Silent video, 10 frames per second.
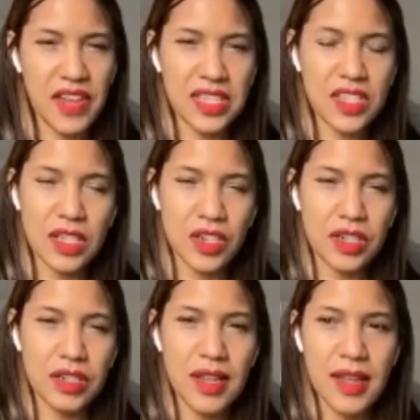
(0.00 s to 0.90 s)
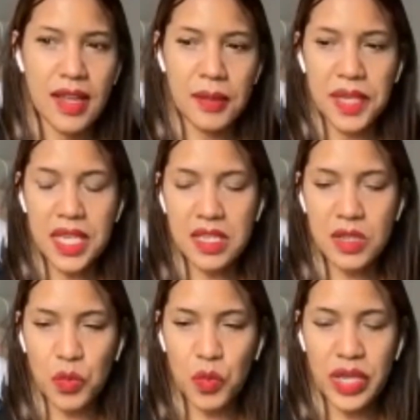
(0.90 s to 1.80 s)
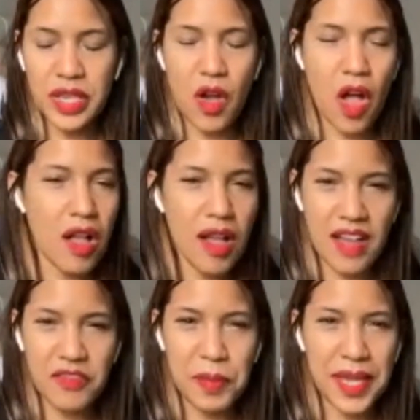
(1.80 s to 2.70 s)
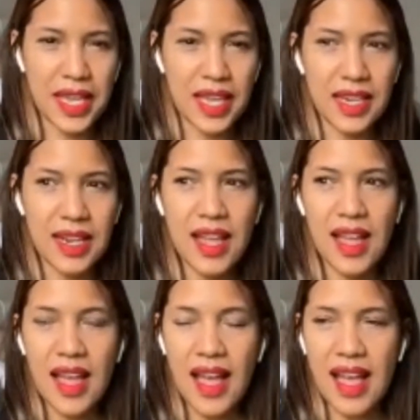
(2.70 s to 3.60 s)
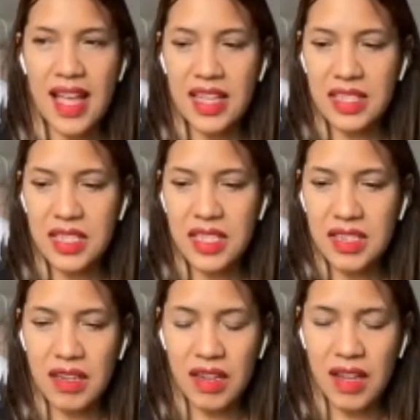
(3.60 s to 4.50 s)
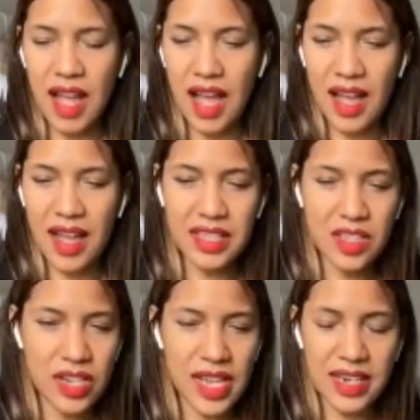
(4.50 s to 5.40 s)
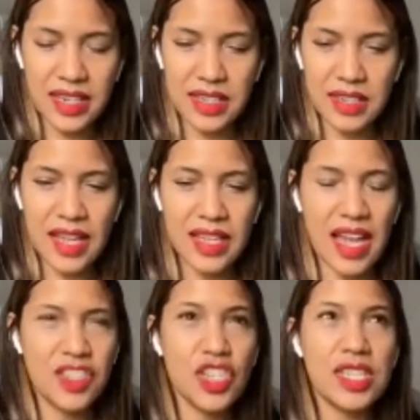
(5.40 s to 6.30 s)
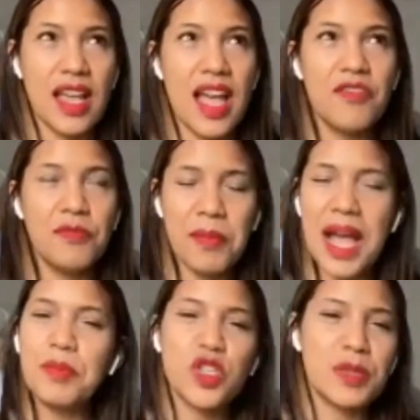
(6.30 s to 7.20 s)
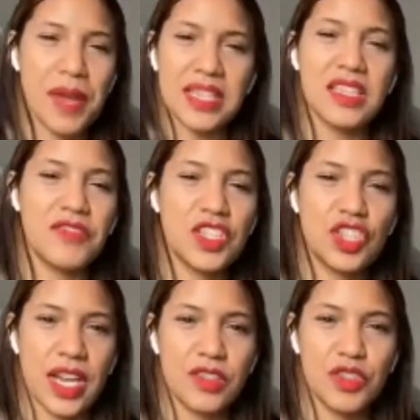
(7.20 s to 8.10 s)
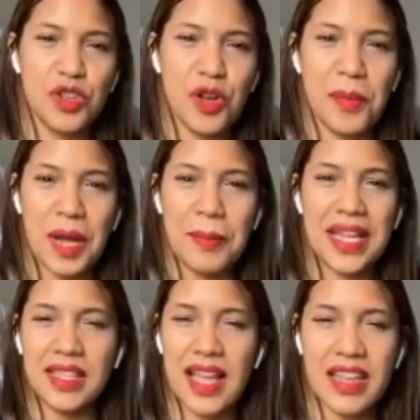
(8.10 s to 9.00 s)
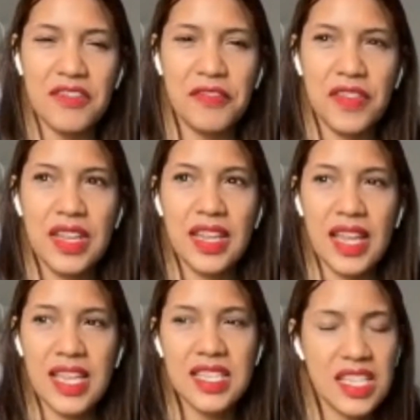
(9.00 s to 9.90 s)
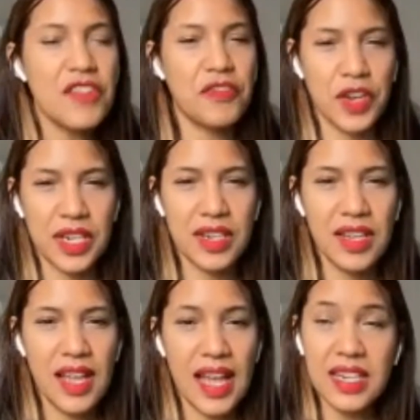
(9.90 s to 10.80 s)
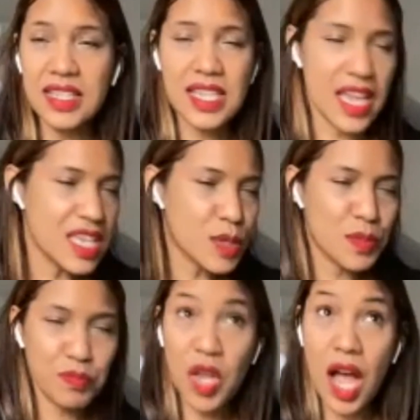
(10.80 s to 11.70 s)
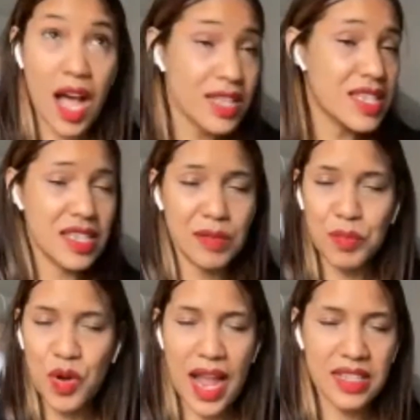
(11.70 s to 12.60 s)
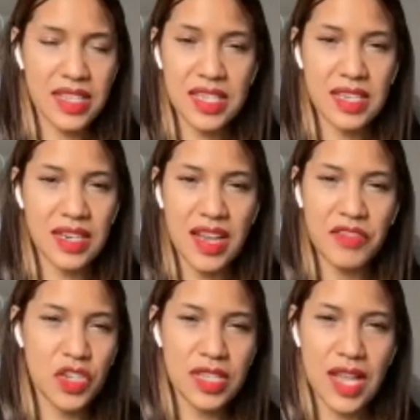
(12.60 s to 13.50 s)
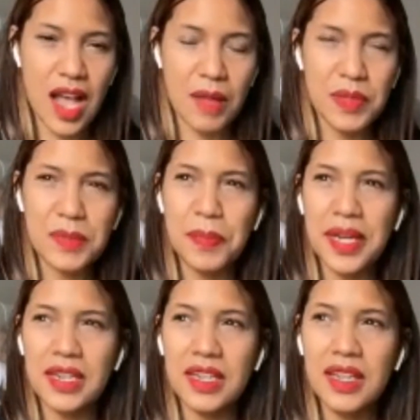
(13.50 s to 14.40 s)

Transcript: had to learn, because we all have pain. And I look at it, my perspective in general about my life is different, and it takes constant practice. It never stops, but